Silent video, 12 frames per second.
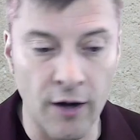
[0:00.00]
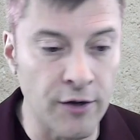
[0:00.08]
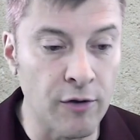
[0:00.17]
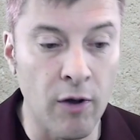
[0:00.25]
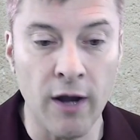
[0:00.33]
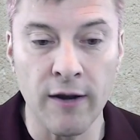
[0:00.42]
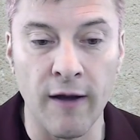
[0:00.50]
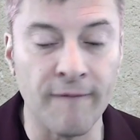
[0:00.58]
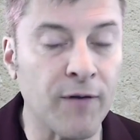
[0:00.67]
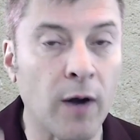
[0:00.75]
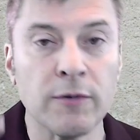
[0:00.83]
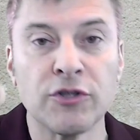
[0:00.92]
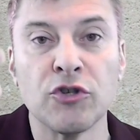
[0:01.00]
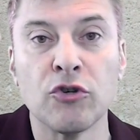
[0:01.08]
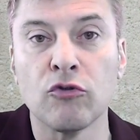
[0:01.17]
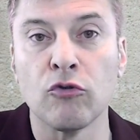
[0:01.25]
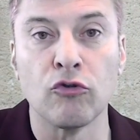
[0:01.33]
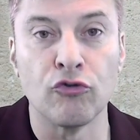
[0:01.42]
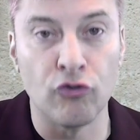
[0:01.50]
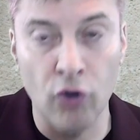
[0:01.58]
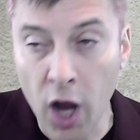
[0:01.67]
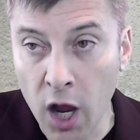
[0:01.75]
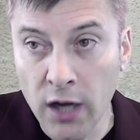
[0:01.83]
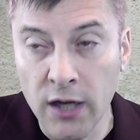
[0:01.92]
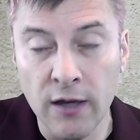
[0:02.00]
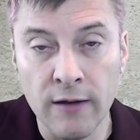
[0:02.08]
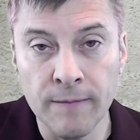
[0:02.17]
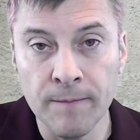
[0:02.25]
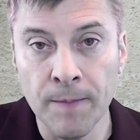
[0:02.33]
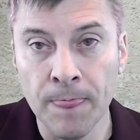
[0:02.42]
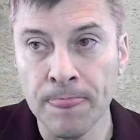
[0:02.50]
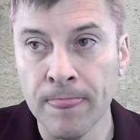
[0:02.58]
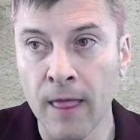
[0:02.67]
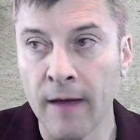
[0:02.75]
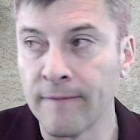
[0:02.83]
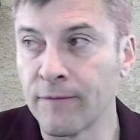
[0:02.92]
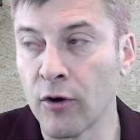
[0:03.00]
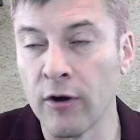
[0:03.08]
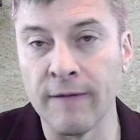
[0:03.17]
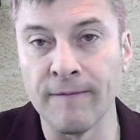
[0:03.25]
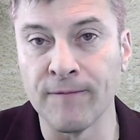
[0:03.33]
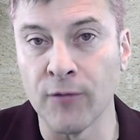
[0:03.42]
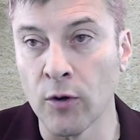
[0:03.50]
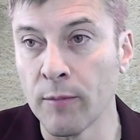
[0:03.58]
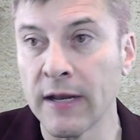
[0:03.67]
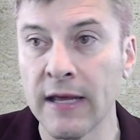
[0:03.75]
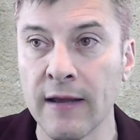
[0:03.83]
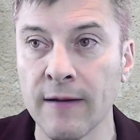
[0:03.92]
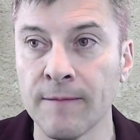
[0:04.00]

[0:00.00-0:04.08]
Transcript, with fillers: you on a pharmaceutical drug for an infirmity